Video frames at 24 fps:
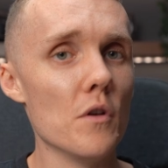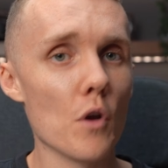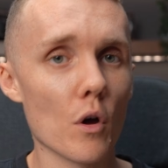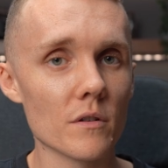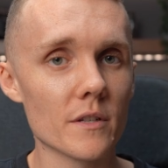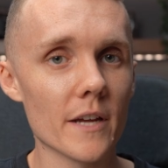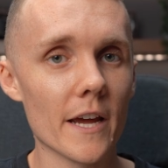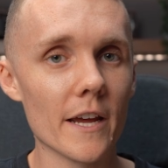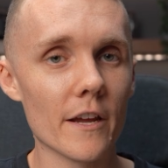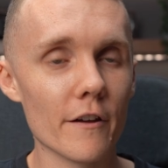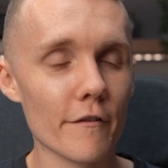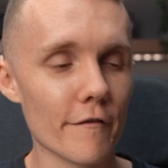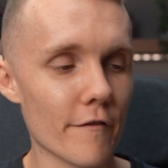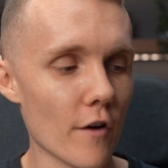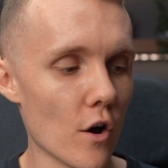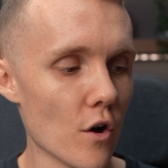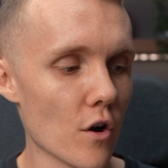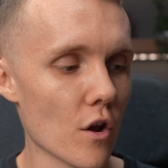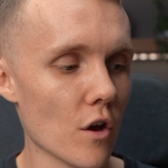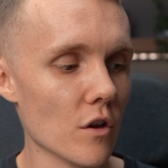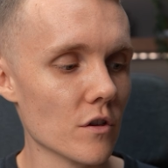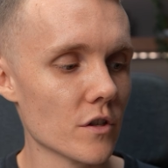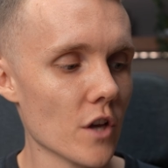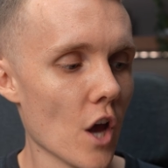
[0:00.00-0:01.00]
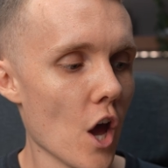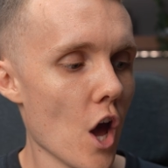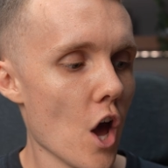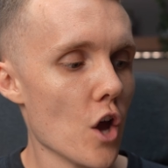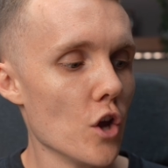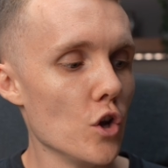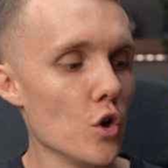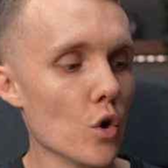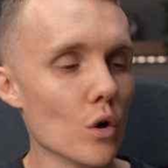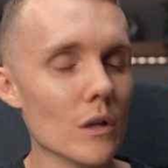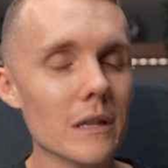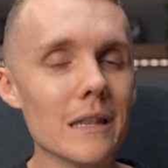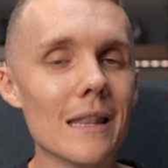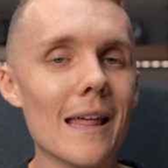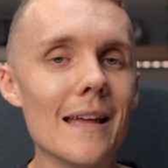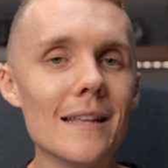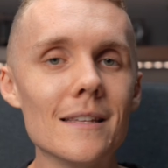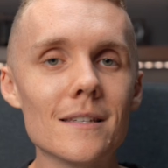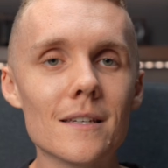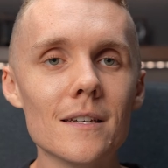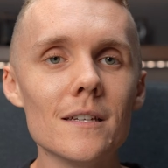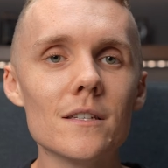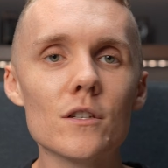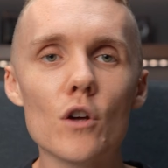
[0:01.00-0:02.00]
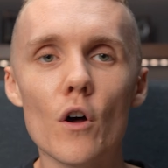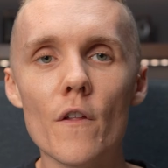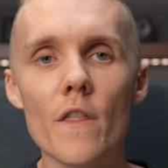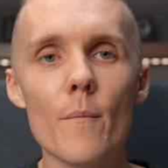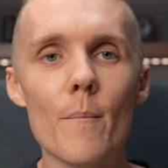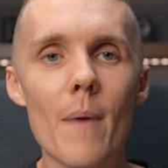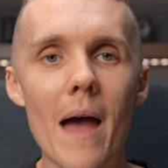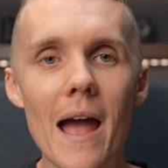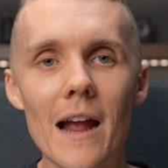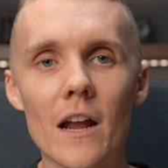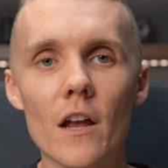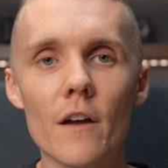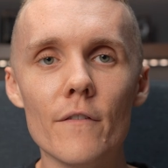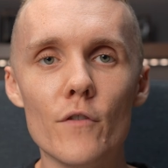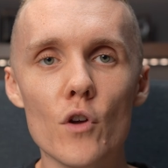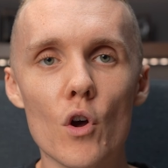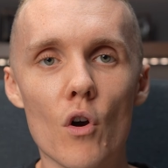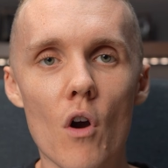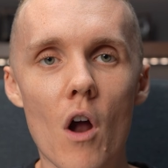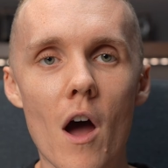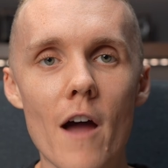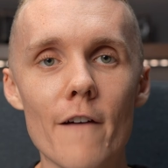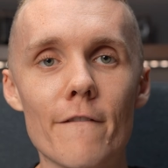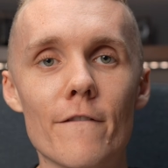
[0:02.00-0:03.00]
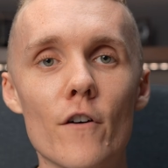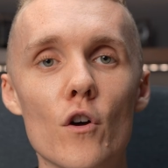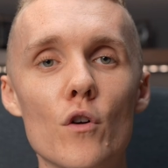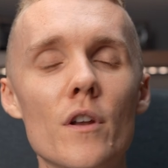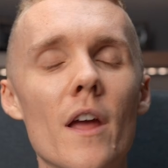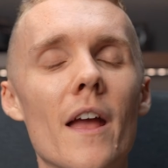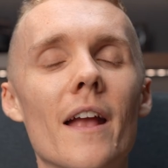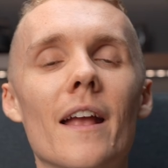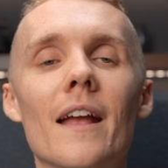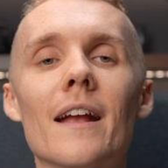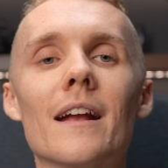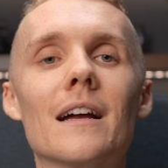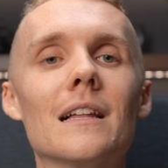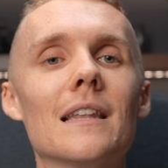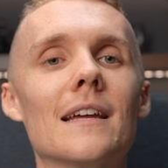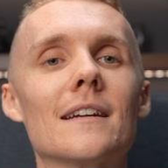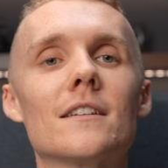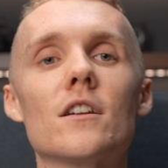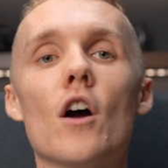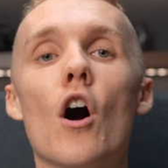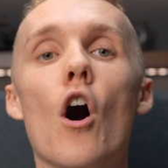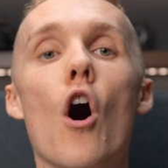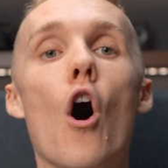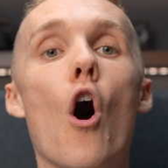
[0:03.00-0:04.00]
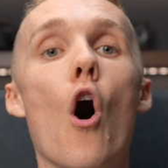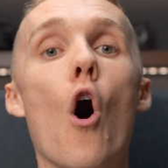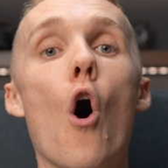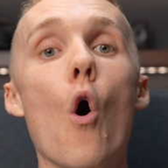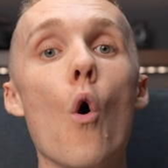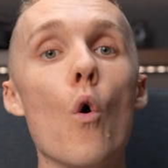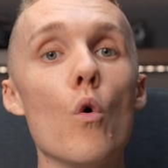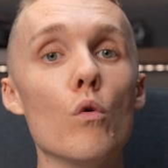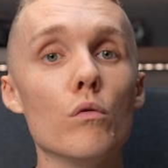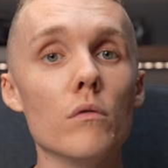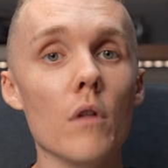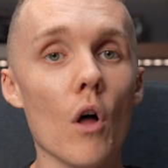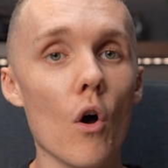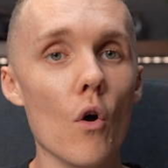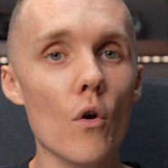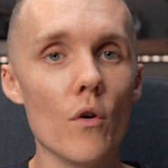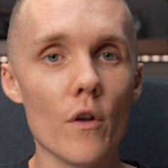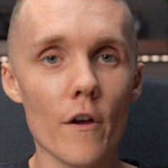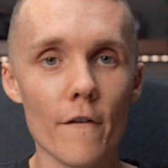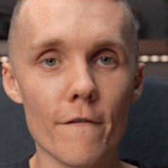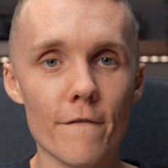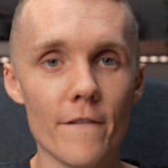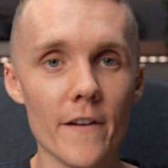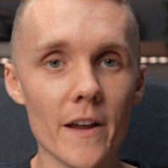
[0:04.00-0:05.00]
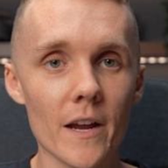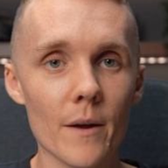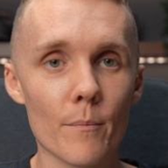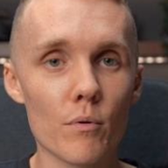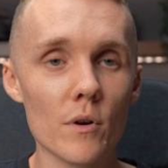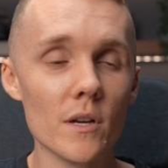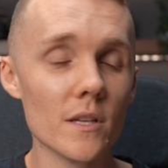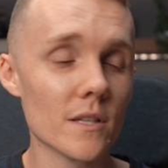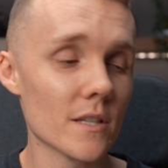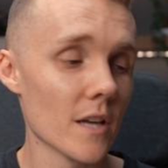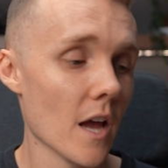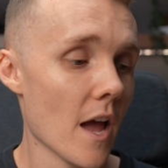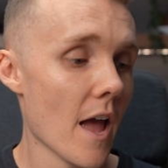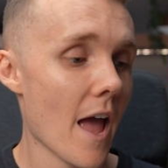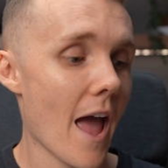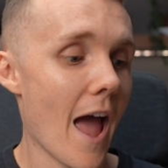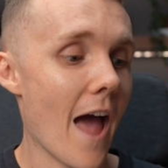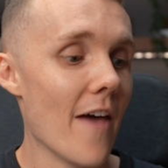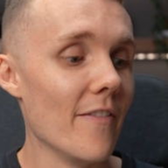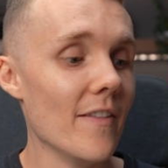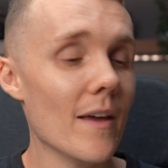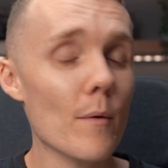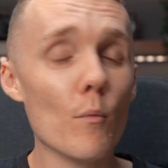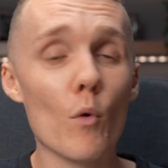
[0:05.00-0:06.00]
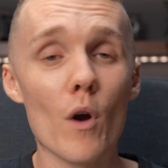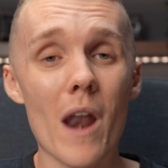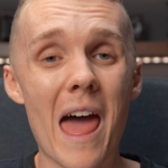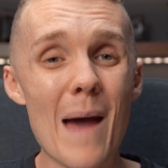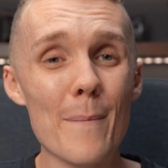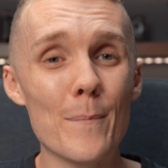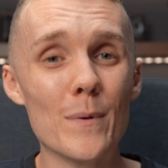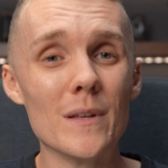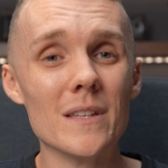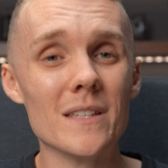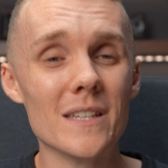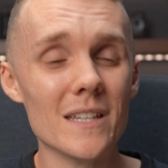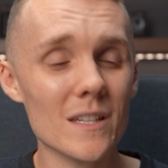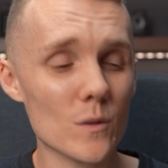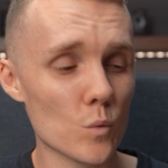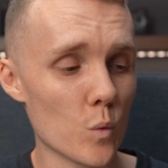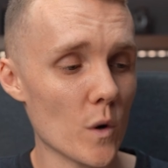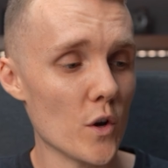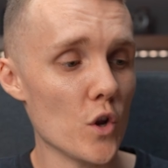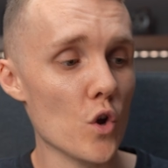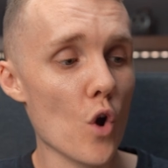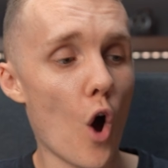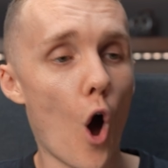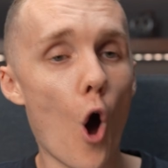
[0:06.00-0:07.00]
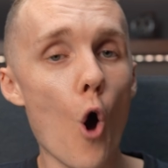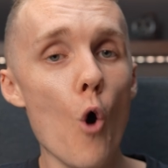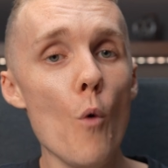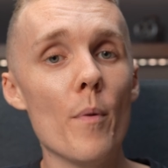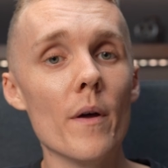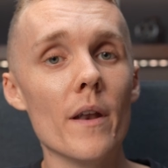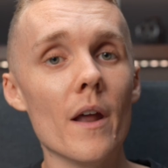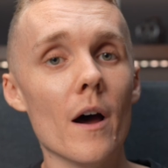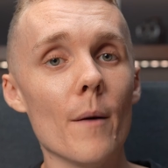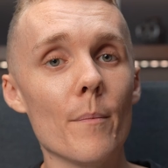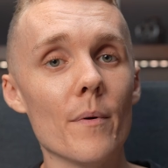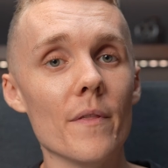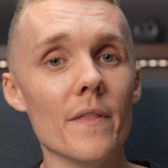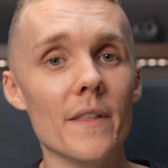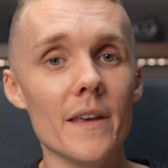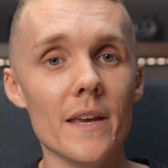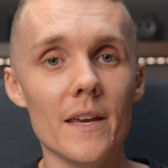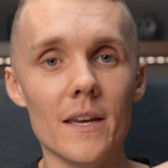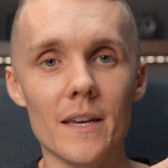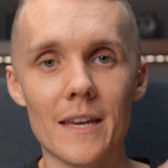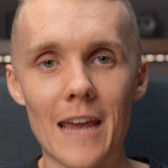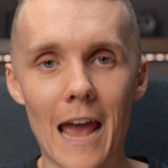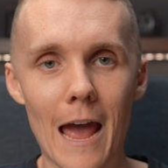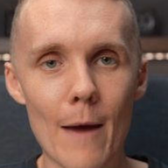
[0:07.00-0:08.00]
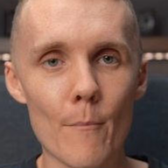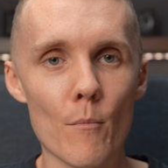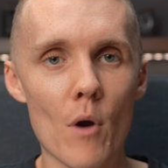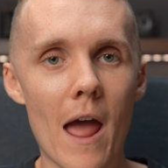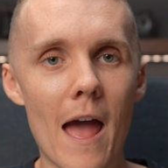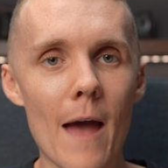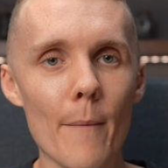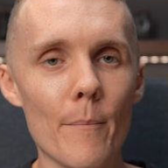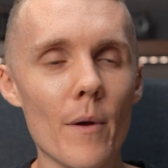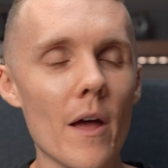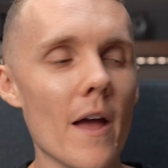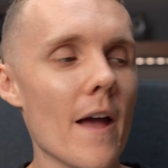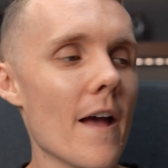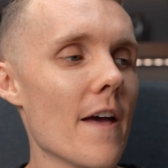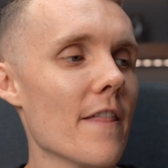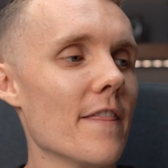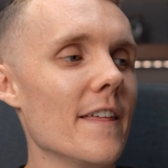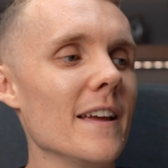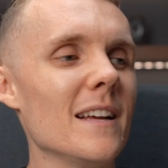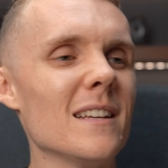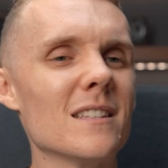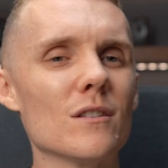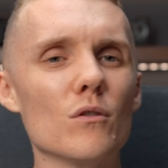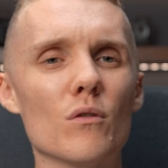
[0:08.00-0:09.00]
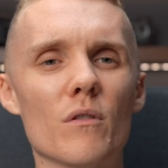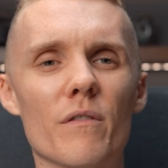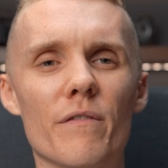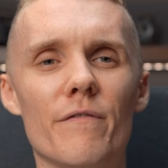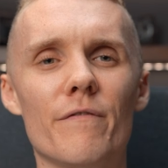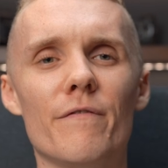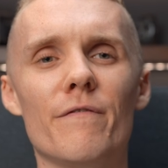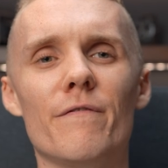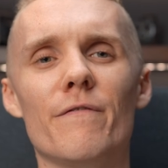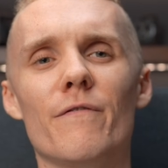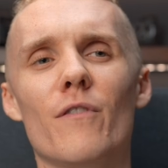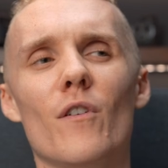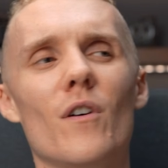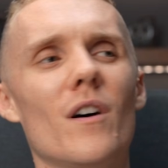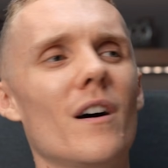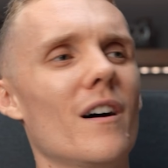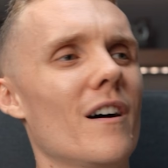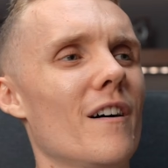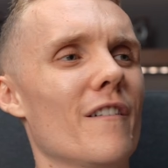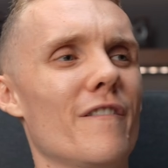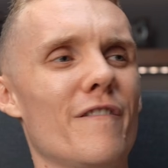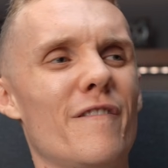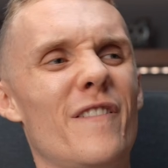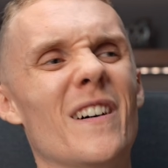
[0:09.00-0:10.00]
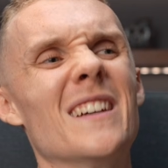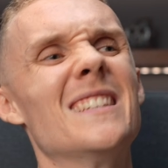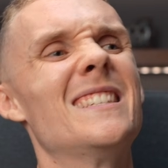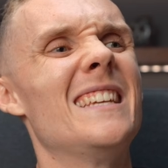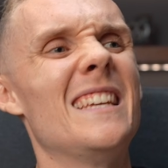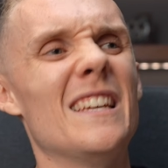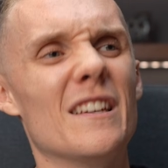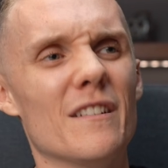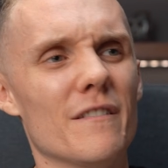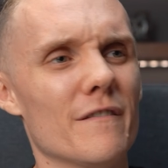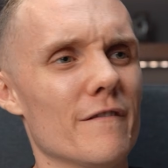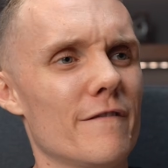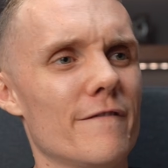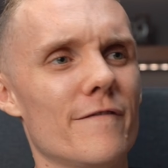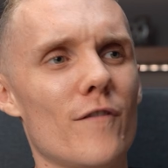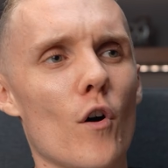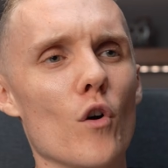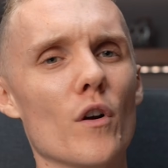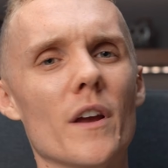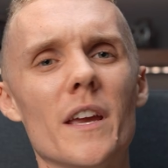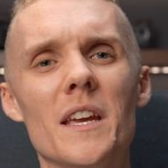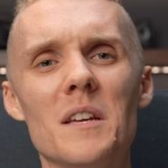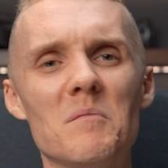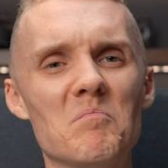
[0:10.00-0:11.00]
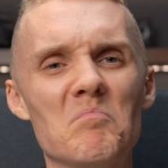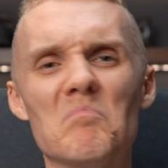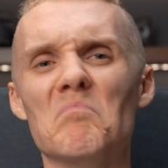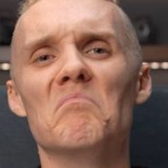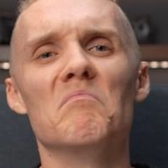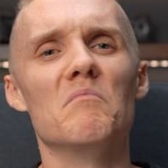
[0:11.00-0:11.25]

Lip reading: not taking photos, your lenses on the back of your iPhone can collect a whole load of fingerprints. And then what happens is when you open up the camera app, things look fuzzy and foggy.